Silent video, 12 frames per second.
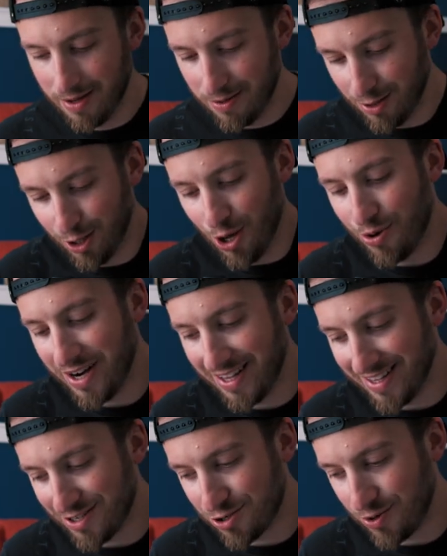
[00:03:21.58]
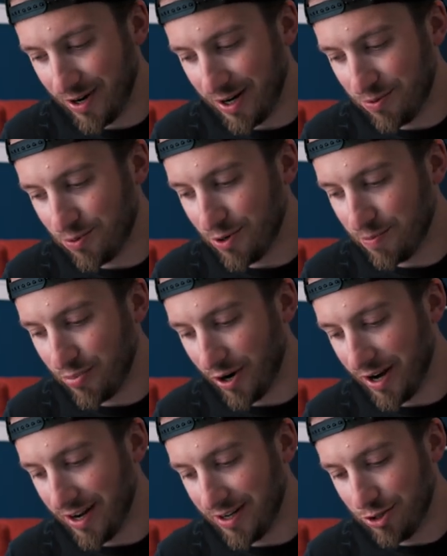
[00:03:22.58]
loading the screen will
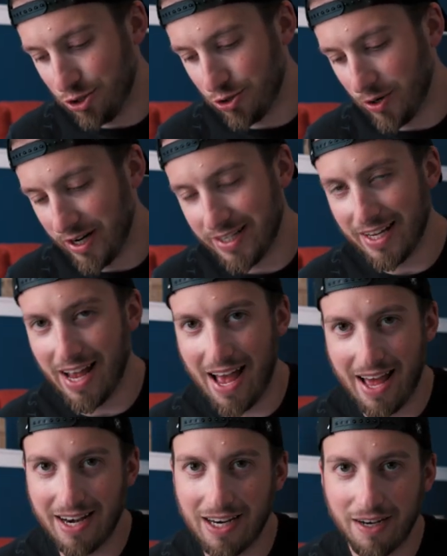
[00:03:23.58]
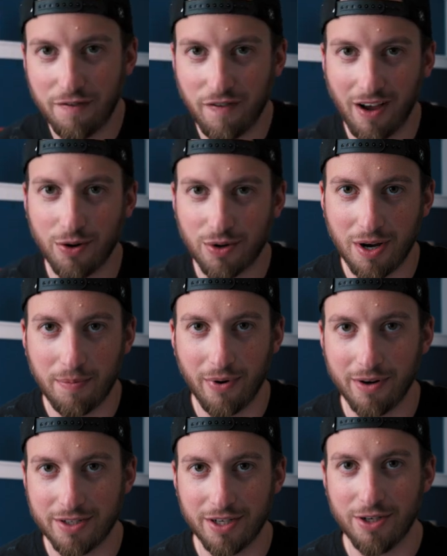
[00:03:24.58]
bring joy to any Final Cut
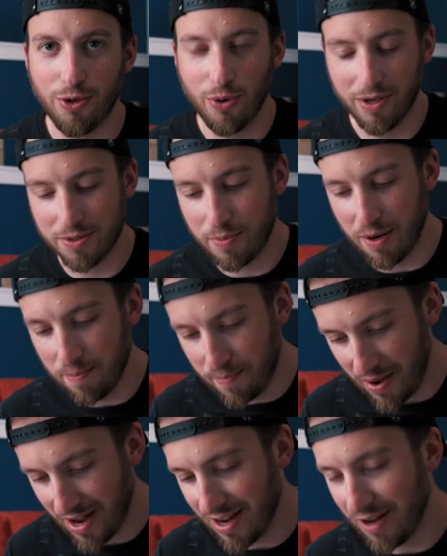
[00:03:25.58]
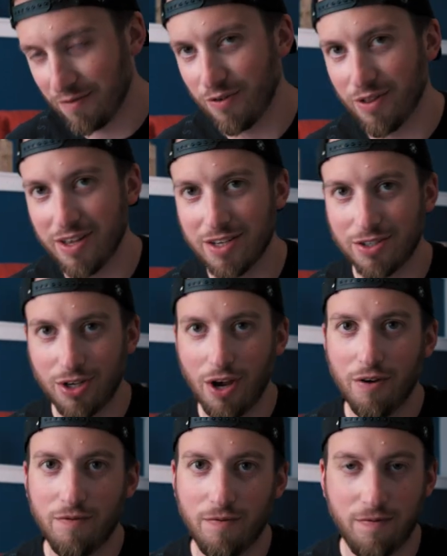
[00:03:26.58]
person who has been begging for this
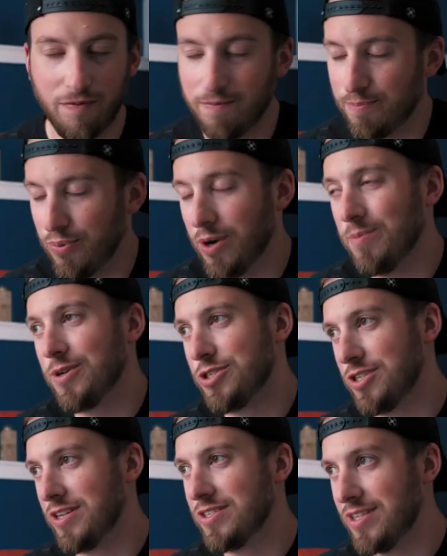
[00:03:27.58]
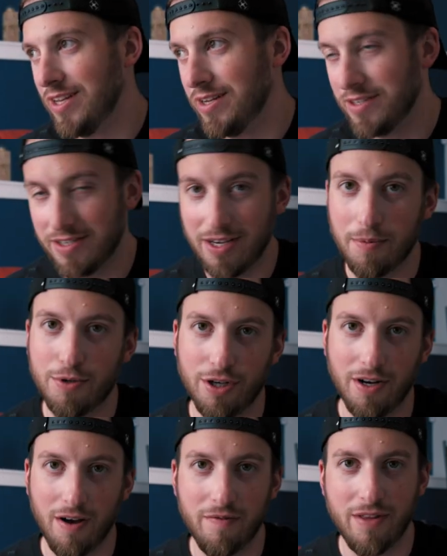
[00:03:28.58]
pretty much since the
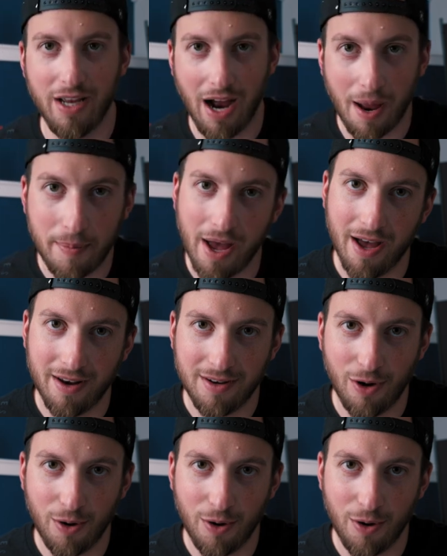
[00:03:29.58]
inception of the iPad